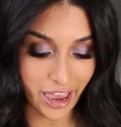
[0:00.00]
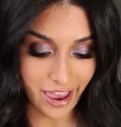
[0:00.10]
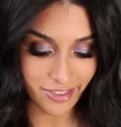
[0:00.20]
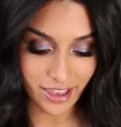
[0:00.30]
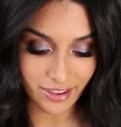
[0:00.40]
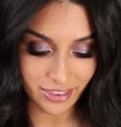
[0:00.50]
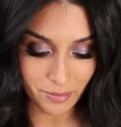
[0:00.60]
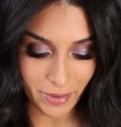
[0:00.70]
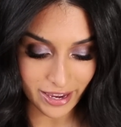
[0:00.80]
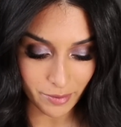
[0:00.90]
And then the
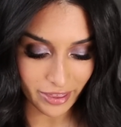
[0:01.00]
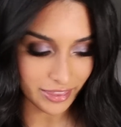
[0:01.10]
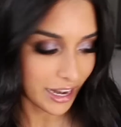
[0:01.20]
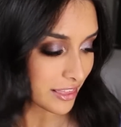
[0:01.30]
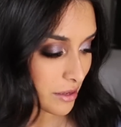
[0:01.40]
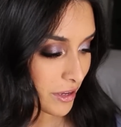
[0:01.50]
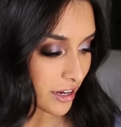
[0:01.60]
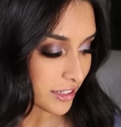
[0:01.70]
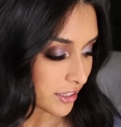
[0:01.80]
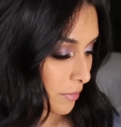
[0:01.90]
makeup, and then I think
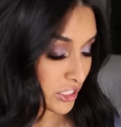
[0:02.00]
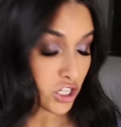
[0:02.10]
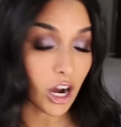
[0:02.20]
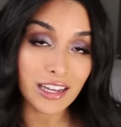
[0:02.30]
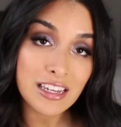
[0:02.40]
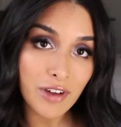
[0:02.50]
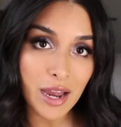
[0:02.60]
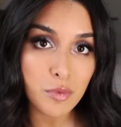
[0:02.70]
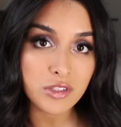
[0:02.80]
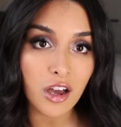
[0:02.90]
because my talking
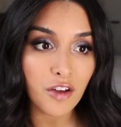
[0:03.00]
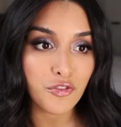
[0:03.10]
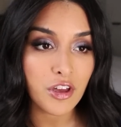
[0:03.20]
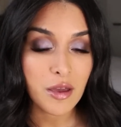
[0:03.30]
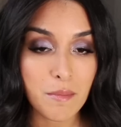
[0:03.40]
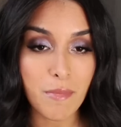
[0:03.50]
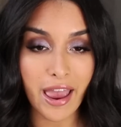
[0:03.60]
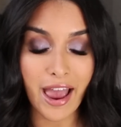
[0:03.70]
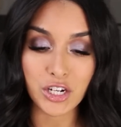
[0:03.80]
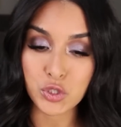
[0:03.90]
vibe was off, my
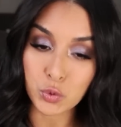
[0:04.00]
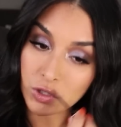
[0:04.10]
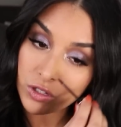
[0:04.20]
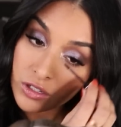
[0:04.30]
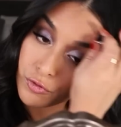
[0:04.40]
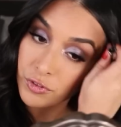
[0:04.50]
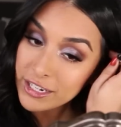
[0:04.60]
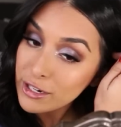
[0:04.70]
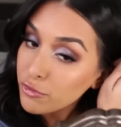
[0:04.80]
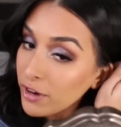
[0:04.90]
actual
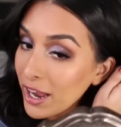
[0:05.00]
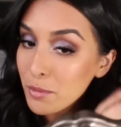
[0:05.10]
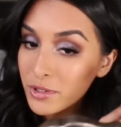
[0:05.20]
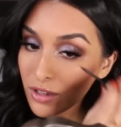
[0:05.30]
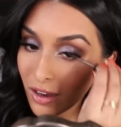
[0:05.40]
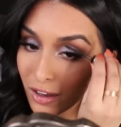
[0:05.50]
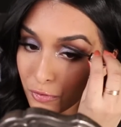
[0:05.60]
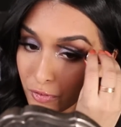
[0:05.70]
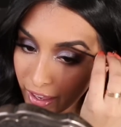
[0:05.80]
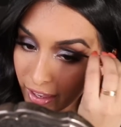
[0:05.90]
video vibe was
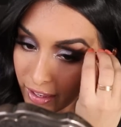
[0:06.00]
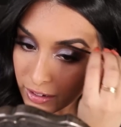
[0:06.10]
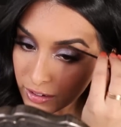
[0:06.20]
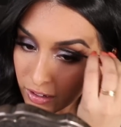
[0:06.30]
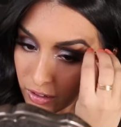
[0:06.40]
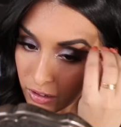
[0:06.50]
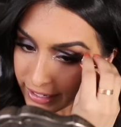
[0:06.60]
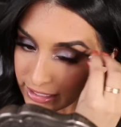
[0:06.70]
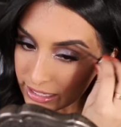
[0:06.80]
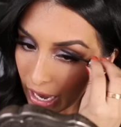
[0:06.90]
off, and I